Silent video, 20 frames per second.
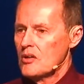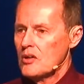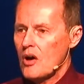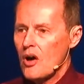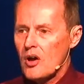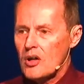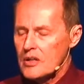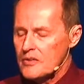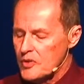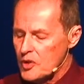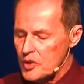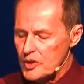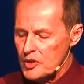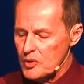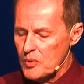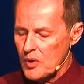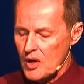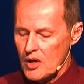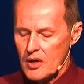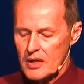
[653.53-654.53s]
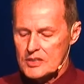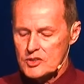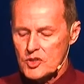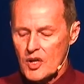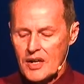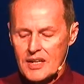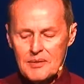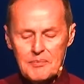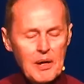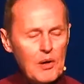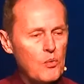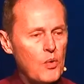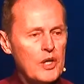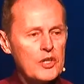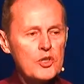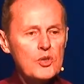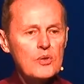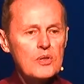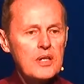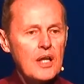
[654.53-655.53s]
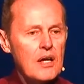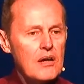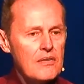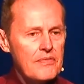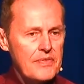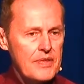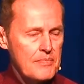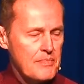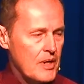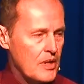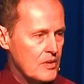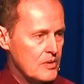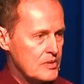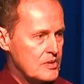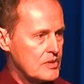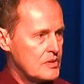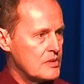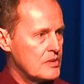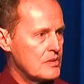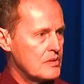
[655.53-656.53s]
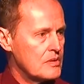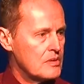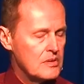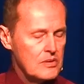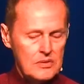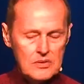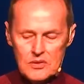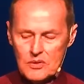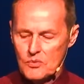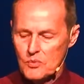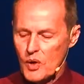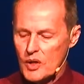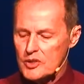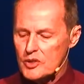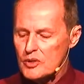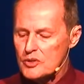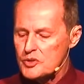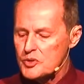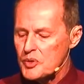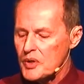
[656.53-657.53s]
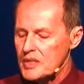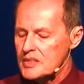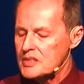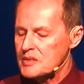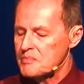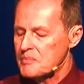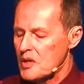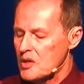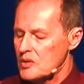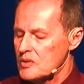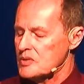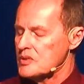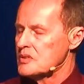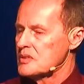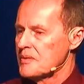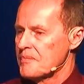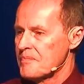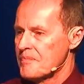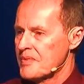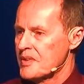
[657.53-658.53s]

All of who you are. It's talking about what you love the most, what you trust most,